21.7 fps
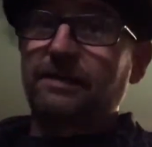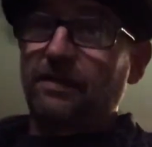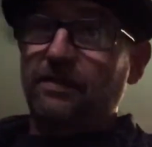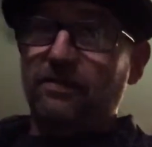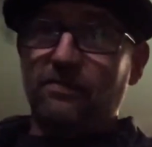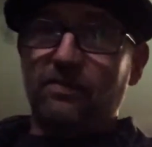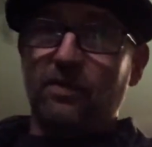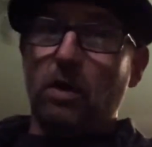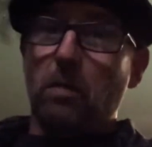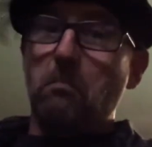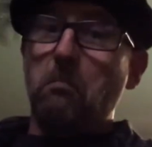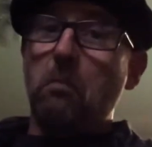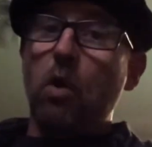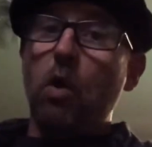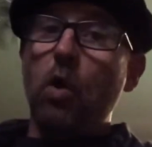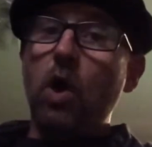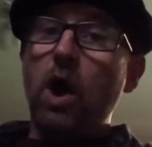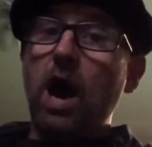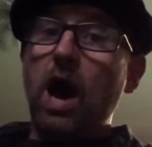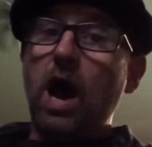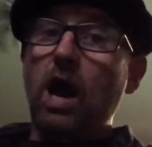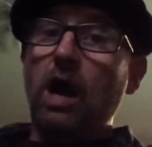The
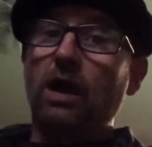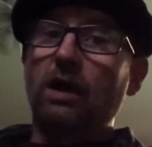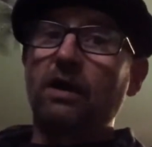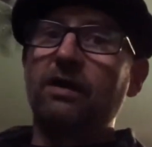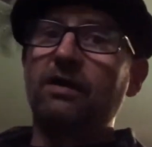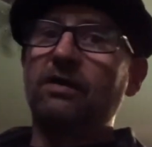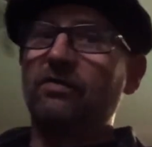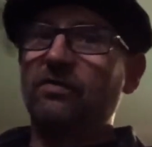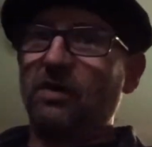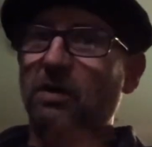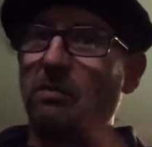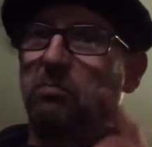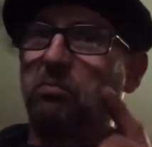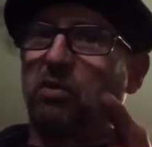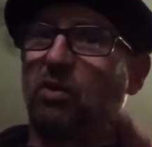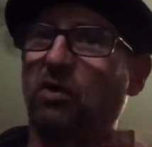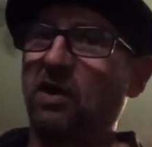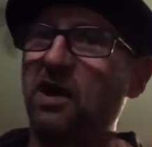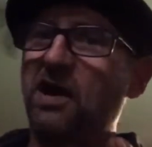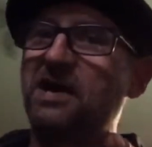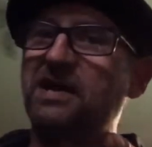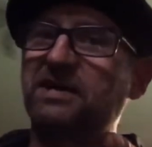mohar, the
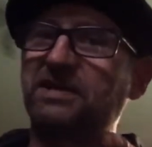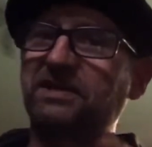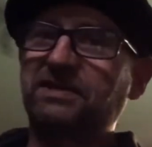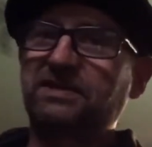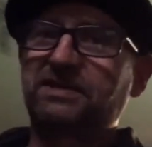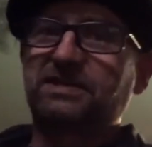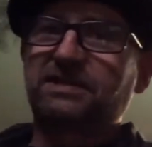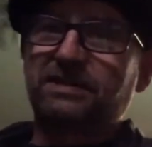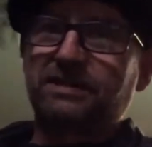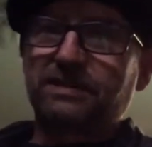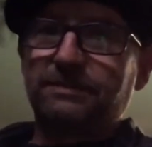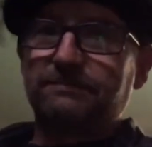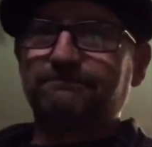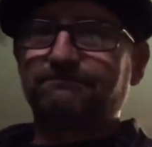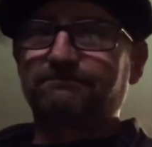price